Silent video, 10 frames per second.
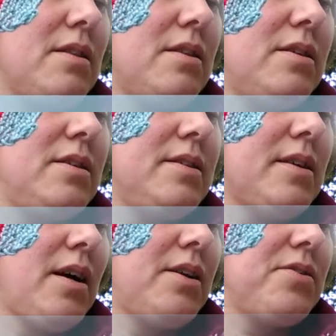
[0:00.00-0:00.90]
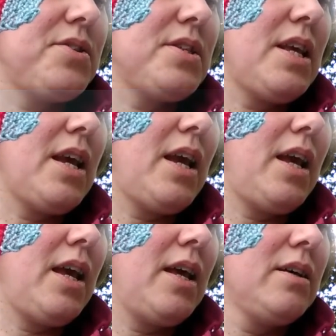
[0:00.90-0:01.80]
The designer is
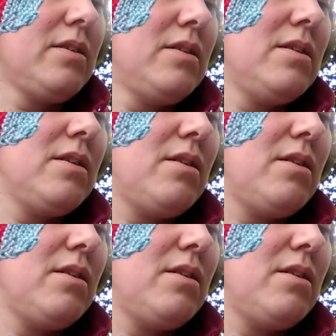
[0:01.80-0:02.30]
Gail